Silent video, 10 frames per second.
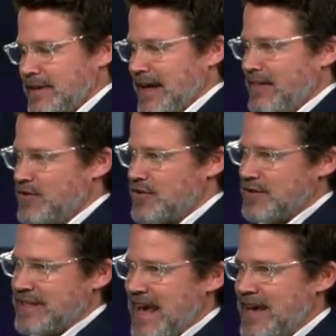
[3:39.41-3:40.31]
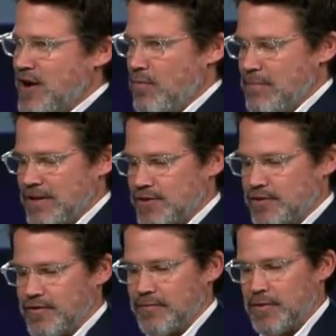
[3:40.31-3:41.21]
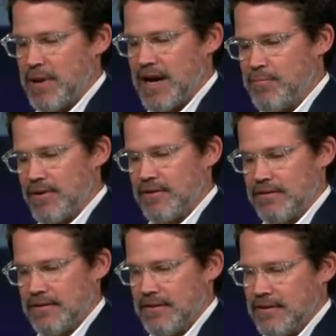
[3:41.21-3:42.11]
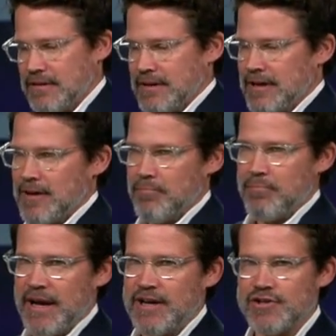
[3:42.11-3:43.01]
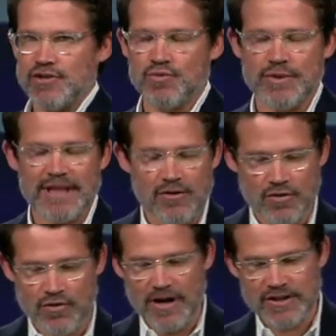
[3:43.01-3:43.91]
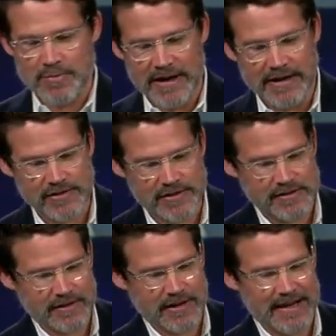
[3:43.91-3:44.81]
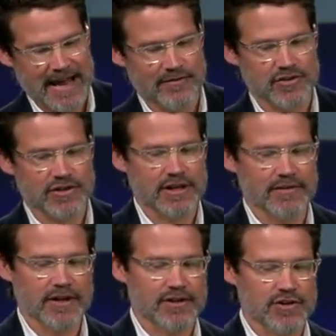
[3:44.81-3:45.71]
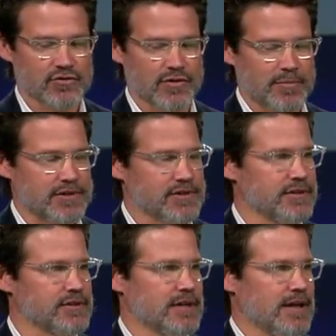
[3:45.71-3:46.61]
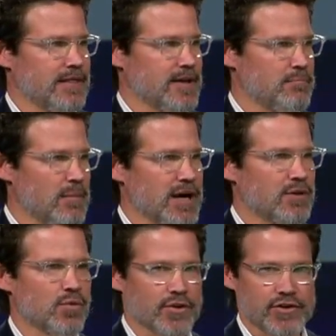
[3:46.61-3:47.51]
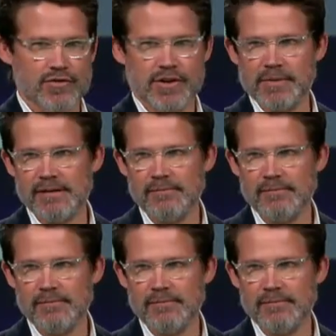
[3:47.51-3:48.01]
And this is the take-home message from the paper. Patients without crossbites can have significant discrepancies that might warrant treatment.